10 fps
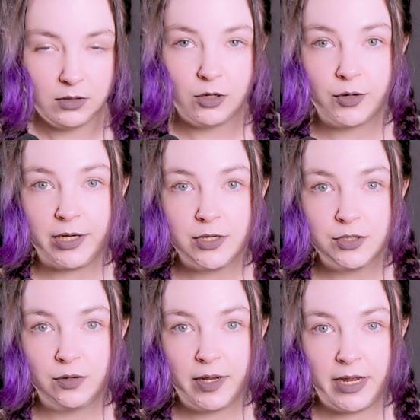Okay,
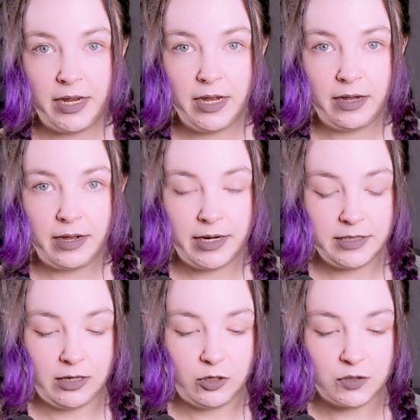so AI
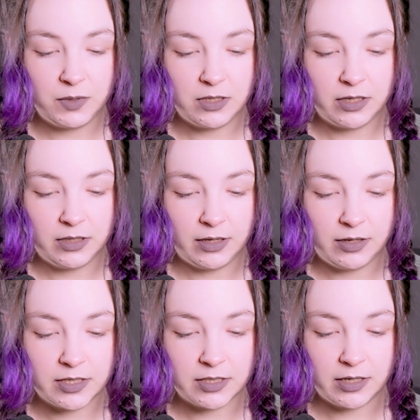tells me that there
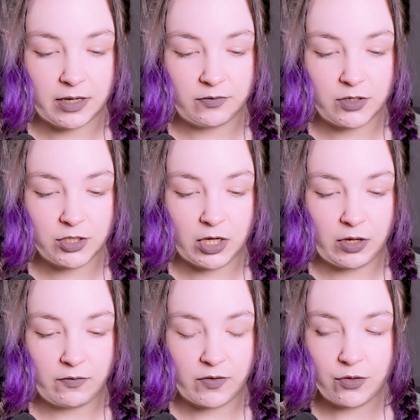is an average
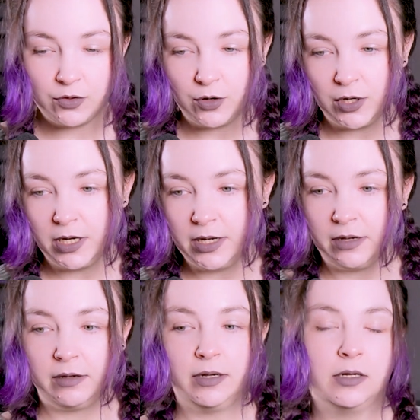of
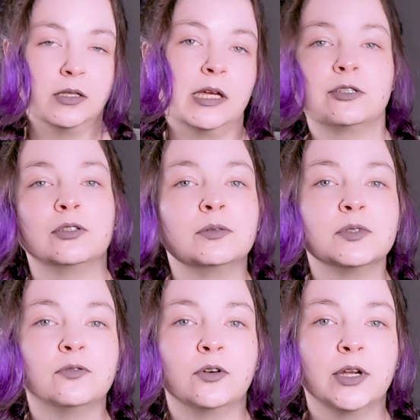39
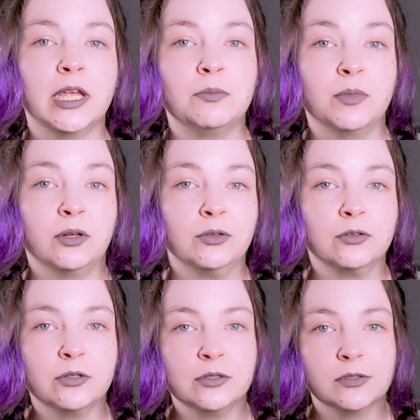classrooms for a middle
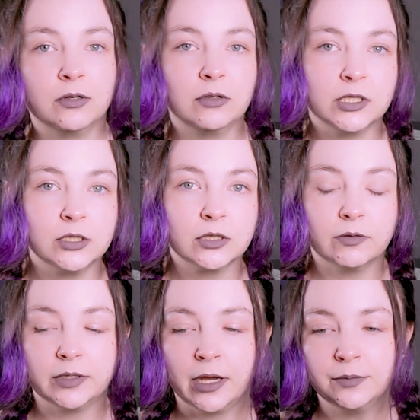school. So let's just
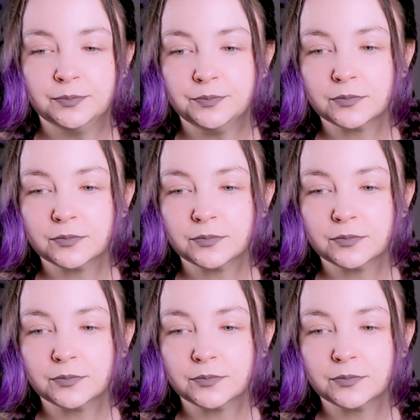go with that.